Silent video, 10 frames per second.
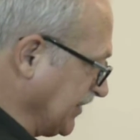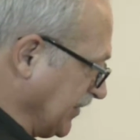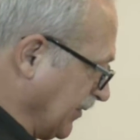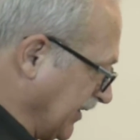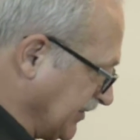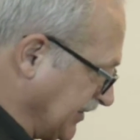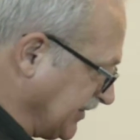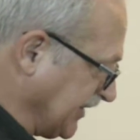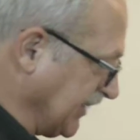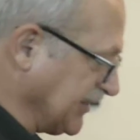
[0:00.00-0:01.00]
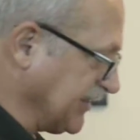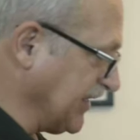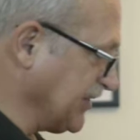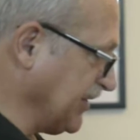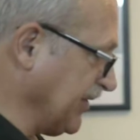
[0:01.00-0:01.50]
it while it's just sitting
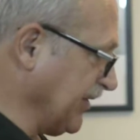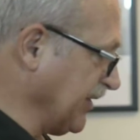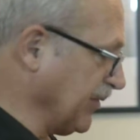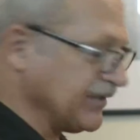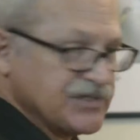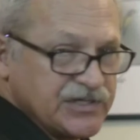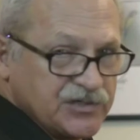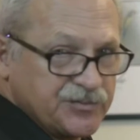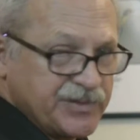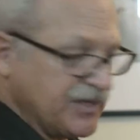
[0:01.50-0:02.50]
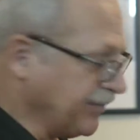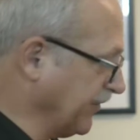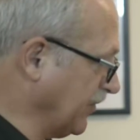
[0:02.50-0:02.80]
stationary, you want the needle to be up, of